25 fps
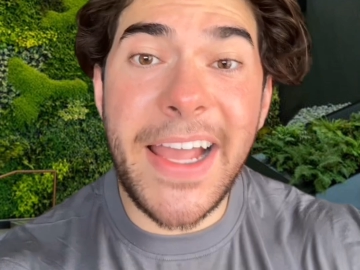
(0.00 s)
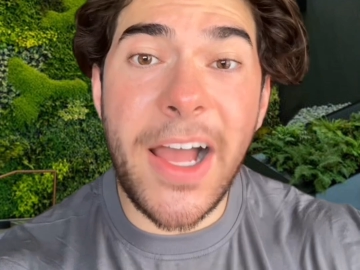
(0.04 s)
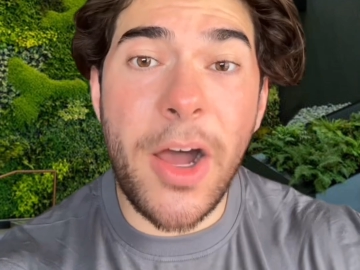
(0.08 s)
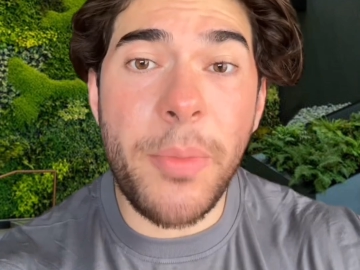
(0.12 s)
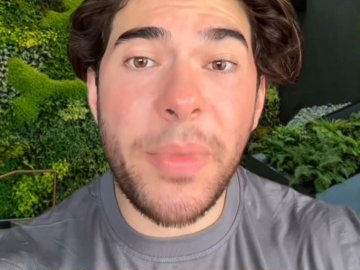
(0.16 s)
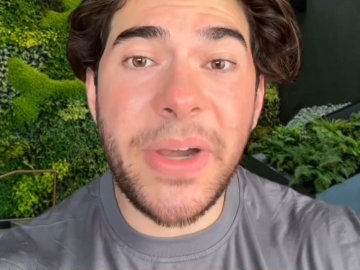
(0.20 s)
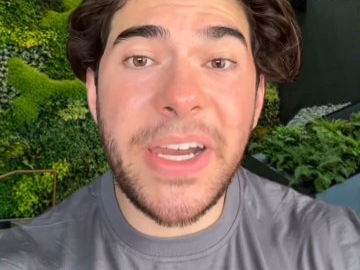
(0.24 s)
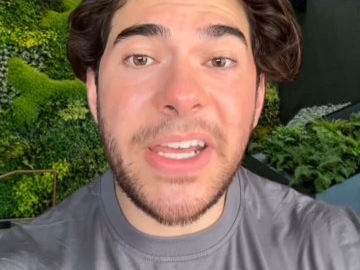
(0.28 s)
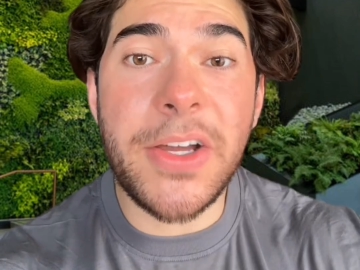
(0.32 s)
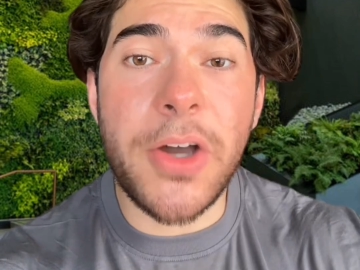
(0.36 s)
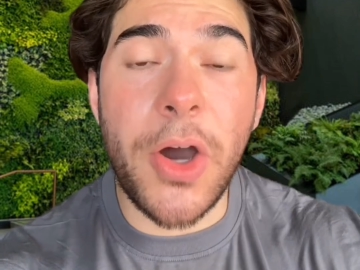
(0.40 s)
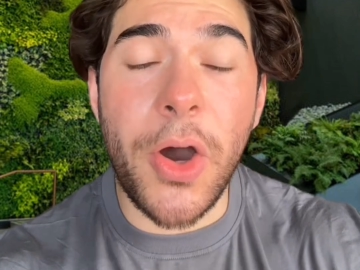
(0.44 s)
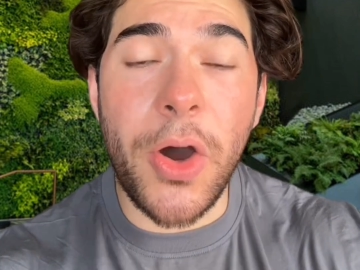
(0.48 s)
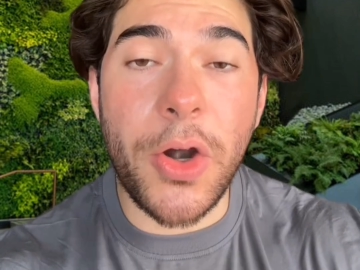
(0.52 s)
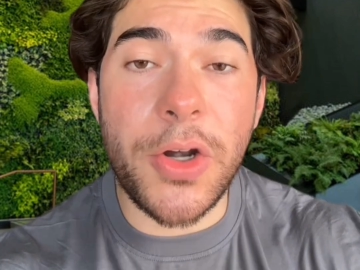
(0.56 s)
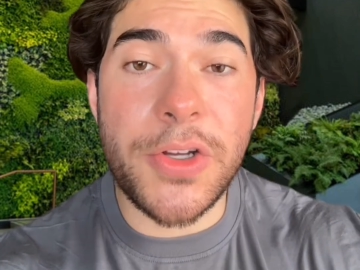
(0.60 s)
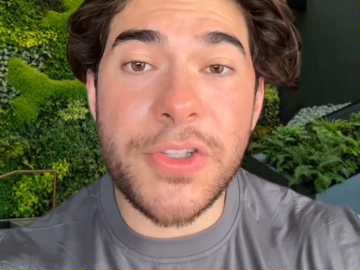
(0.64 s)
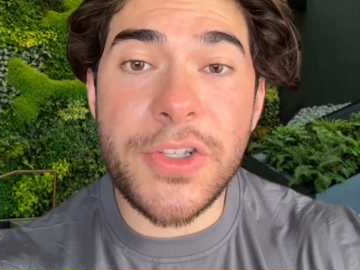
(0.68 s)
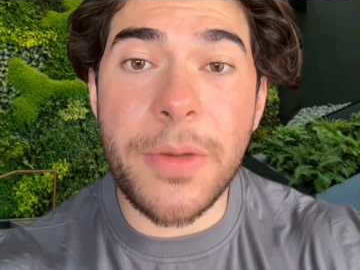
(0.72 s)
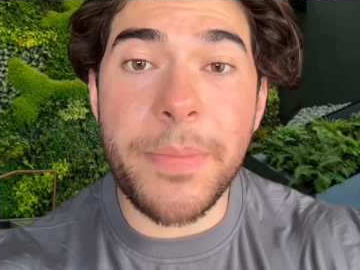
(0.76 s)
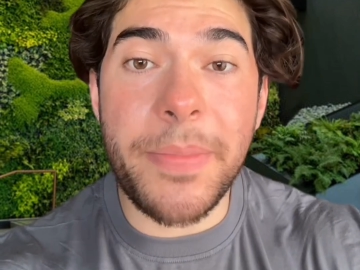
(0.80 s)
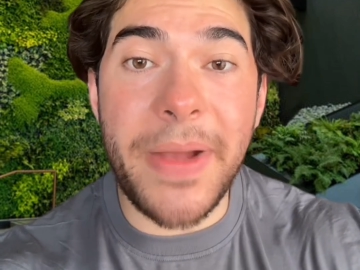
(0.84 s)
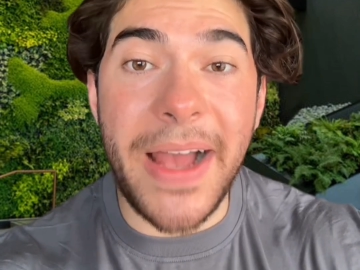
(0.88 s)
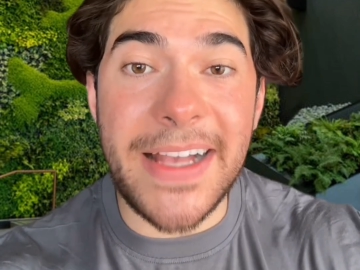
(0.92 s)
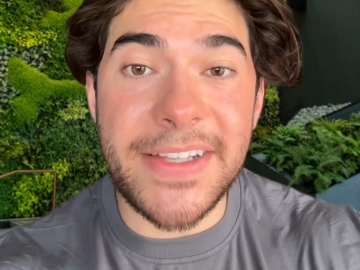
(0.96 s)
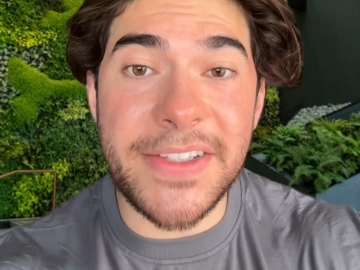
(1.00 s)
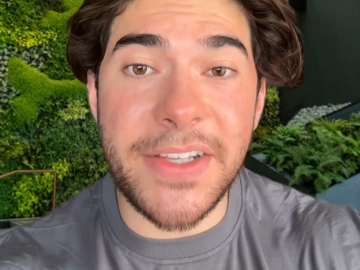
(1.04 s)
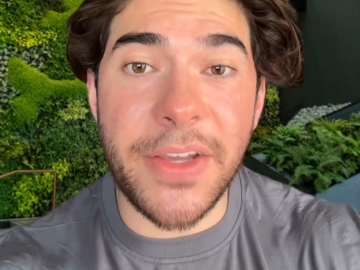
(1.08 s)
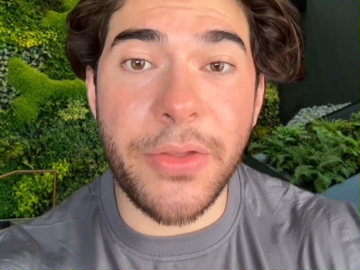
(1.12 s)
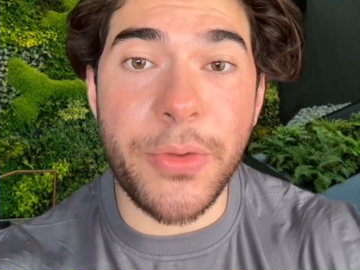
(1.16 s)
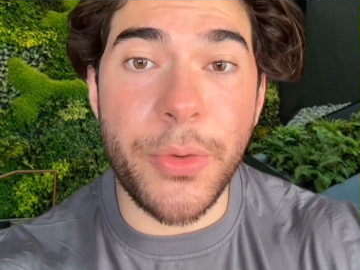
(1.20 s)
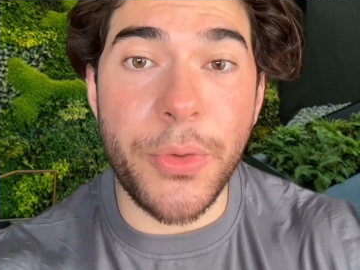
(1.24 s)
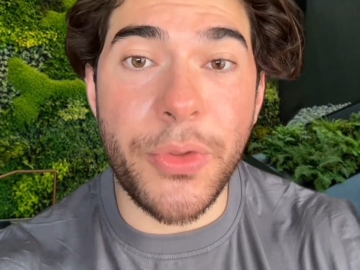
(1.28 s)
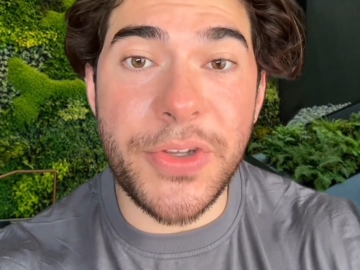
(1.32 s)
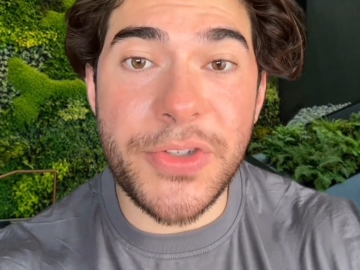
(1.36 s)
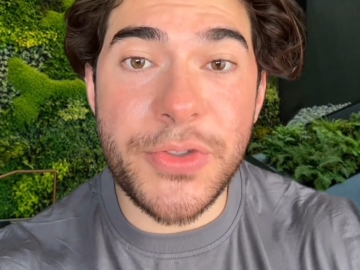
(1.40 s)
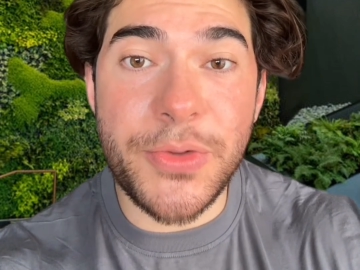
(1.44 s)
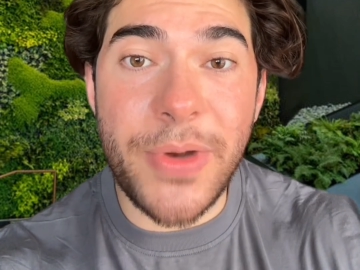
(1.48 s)
how many cars are passing
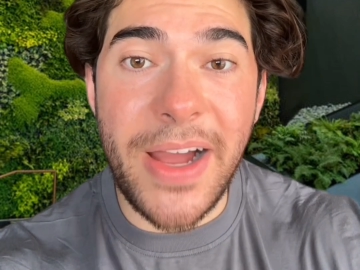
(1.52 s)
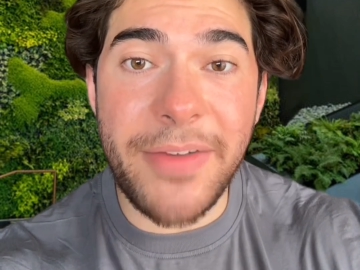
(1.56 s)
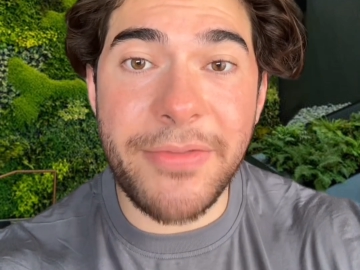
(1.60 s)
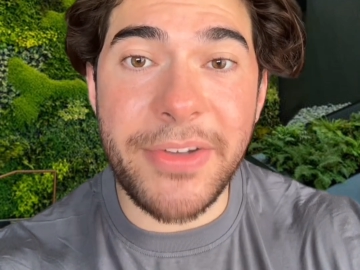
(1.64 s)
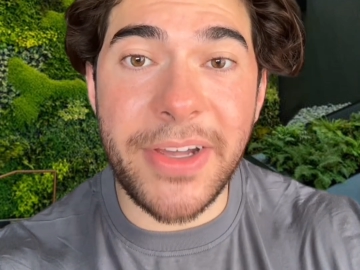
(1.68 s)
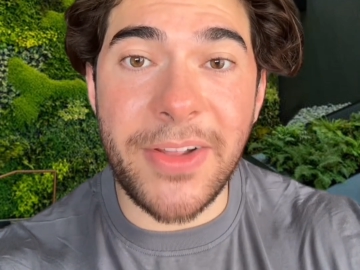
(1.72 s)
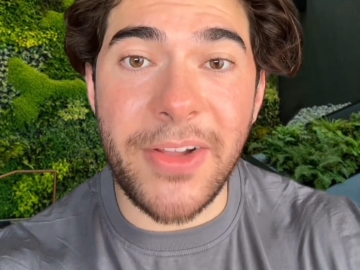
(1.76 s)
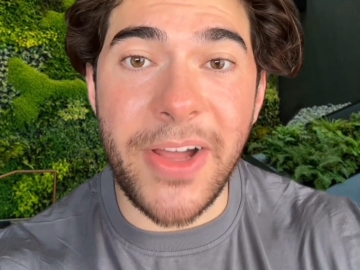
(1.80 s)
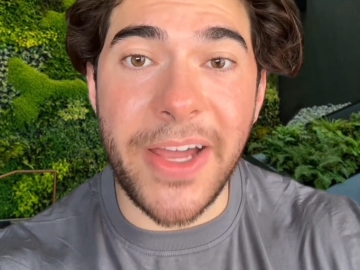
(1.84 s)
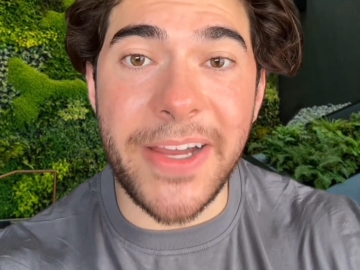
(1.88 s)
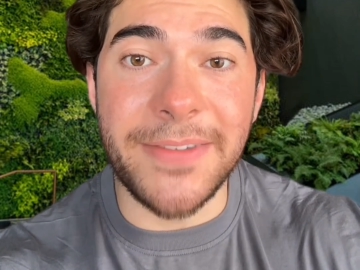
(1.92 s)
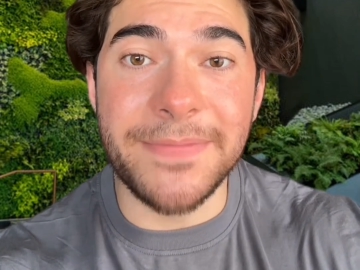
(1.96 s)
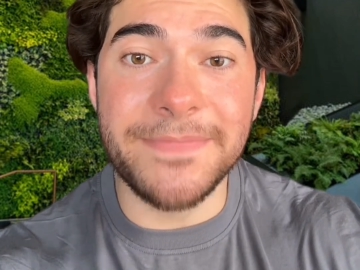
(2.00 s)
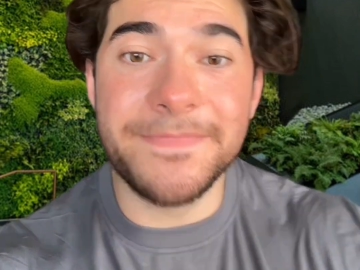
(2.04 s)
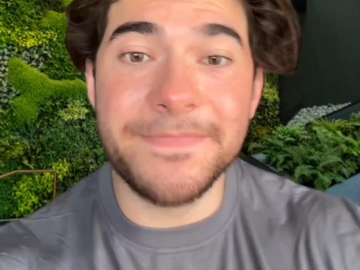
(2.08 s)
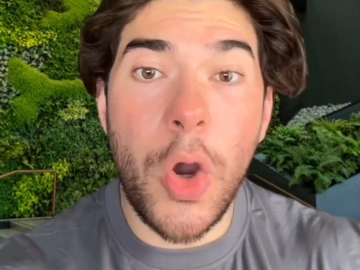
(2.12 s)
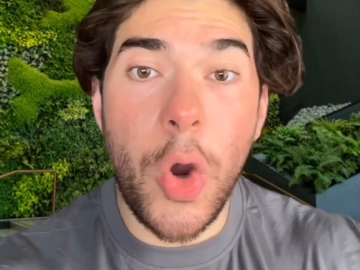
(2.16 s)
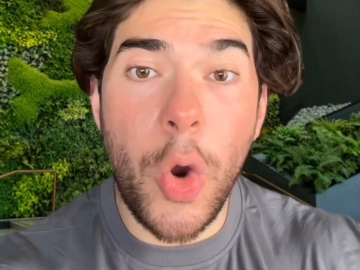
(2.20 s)
through this traffic light,